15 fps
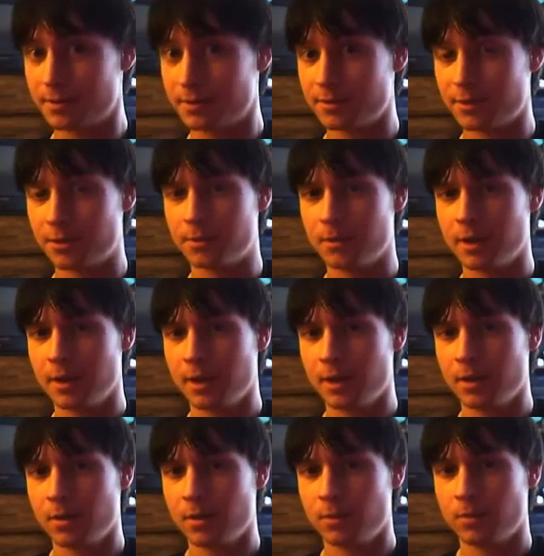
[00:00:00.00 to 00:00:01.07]
So
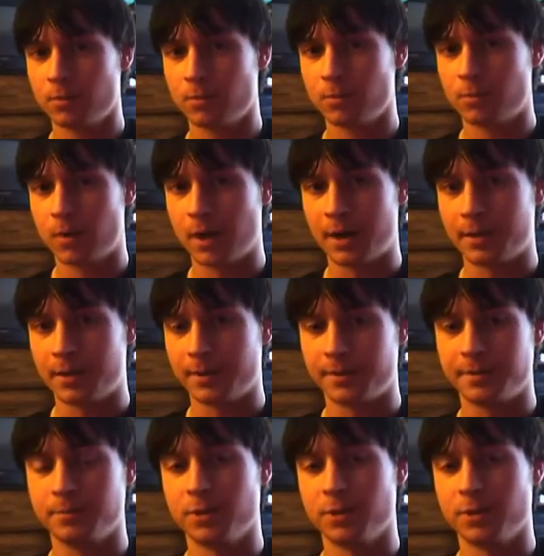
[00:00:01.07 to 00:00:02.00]
why